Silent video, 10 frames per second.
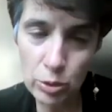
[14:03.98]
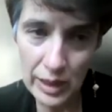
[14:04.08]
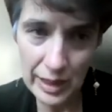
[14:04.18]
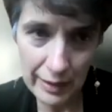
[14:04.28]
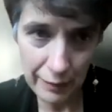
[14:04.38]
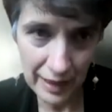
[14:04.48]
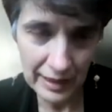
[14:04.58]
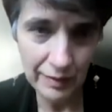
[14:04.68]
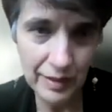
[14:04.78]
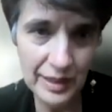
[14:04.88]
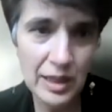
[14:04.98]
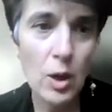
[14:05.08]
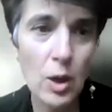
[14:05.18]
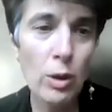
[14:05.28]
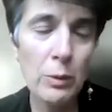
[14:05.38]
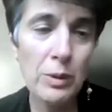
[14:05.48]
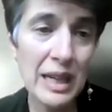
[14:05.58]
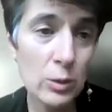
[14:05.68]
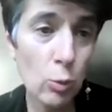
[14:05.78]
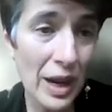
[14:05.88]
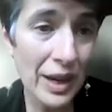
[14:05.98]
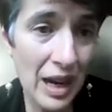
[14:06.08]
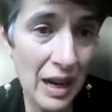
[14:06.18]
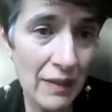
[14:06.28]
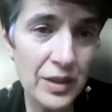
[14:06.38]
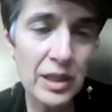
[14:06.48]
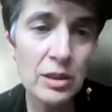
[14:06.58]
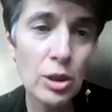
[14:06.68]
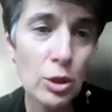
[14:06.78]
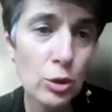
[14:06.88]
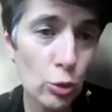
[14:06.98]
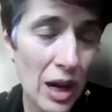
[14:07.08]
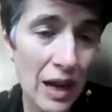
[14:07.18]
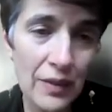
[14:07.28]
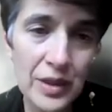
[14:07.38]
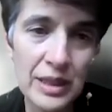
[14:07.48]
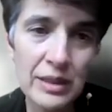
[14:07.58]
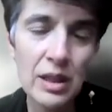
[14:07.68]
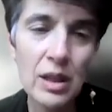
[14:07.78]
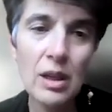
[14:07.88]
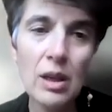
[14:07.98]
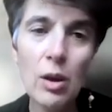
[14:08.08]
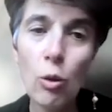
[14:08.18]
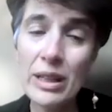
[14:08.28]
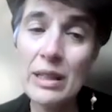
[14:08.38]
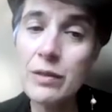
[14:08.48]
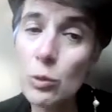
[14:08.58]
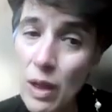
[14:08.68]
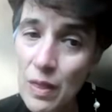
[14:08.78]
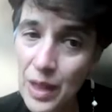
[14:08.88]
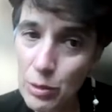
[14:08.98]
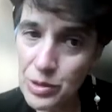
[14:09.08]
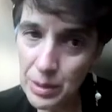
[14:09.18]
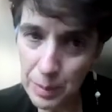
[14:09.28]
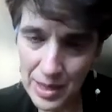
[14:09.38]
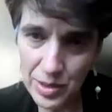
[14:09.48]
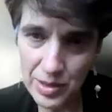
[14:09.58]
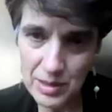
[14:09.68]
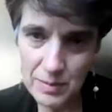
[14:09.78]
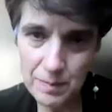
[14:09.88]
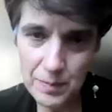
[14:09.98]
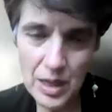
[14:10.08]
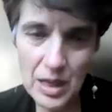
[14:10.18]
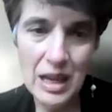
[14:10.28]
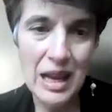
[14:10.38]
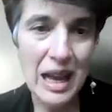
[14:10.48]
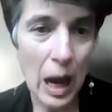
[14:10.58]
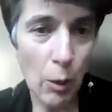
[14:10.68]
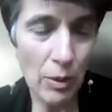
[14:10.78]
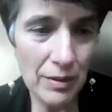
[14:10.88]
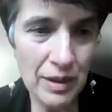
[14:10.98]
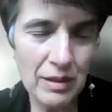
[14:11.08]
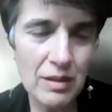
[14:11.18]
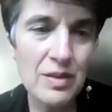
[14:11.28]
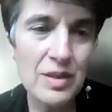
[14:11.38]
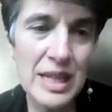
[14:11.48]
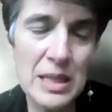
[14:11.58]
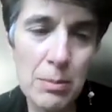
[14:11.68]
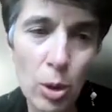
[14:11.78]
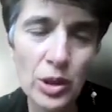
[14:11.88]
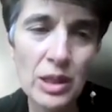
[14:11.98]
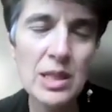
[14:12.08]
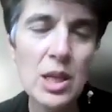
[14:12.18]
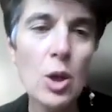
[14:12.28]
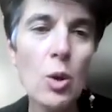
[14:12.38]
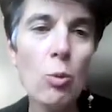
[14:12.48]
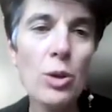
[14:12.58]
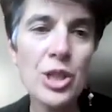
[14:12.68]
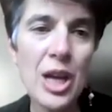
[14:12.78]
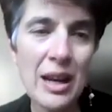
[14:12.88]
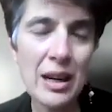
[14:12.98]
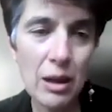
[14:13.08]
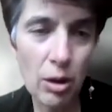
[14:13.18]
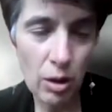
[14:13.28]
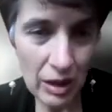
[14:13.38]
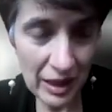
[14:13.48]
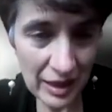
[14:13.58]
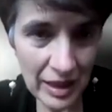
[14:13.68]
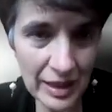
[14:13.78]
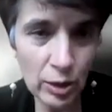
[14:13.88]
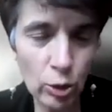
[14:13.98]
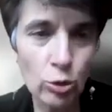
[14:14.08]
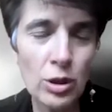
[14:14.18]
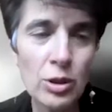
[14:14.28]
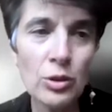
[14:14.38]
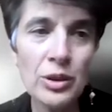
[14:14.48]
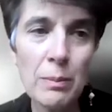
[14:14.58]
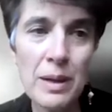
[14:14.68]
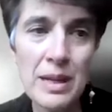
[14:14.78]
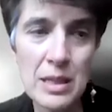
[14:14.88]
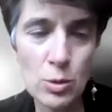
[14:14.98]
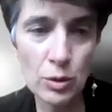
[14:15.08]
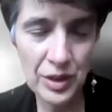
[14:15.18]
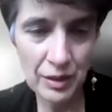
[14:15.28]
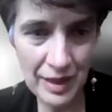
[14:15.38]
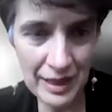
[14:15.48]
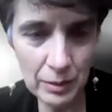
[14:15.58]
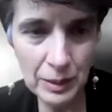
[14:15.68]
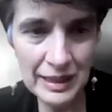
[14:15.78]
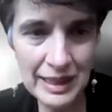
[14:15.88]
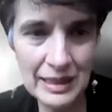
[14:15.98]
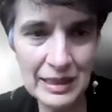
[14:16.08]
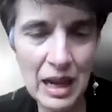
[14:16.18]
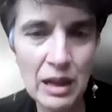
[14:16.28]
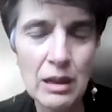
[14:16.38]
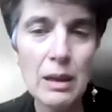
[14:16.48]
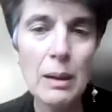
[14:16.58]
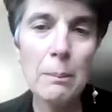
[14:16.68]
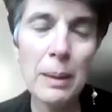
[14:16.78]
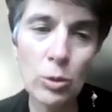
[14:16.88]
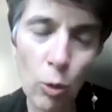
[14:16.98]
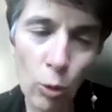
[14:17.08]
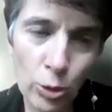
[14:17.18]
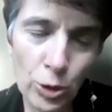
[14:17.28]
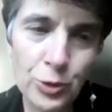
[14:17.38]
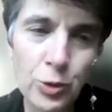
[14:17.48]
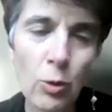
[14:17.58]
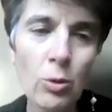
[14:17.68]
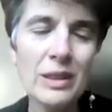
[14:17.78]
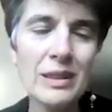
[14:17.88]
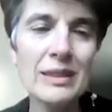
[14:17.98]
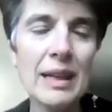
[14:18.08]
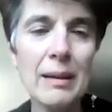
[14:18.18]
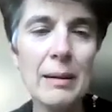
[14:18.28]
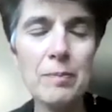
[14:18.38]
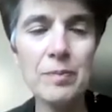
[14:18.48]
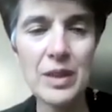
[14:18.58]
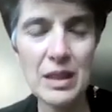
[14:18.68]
to learn effectively when we had 100, 200, or even 1,000 patients. However, these models, which are learning not only on the basis of the available data, but also the